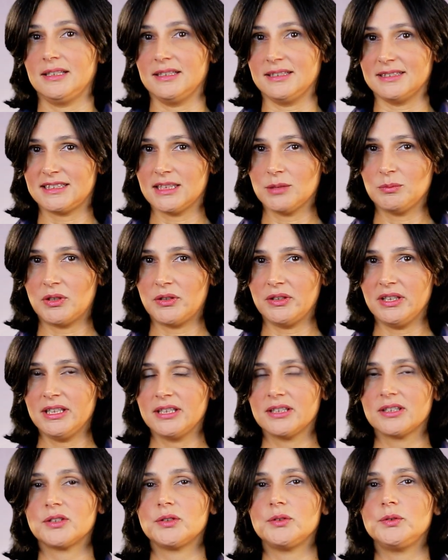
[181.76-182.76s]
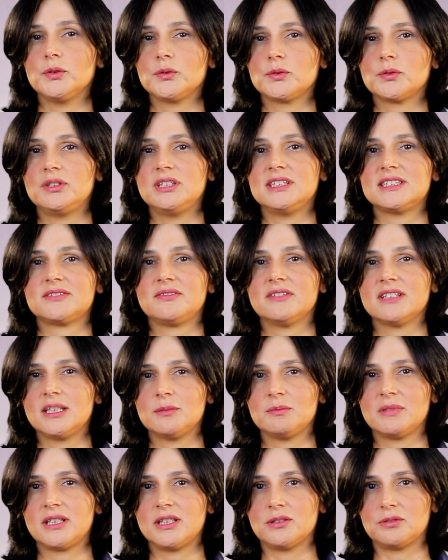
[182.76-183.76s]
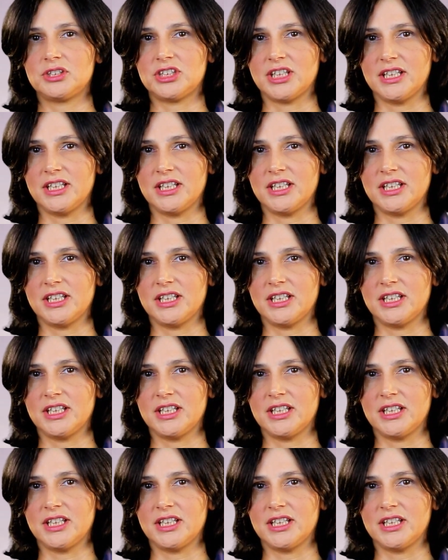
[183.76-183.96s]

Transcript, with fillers: In summary, due to these fundamental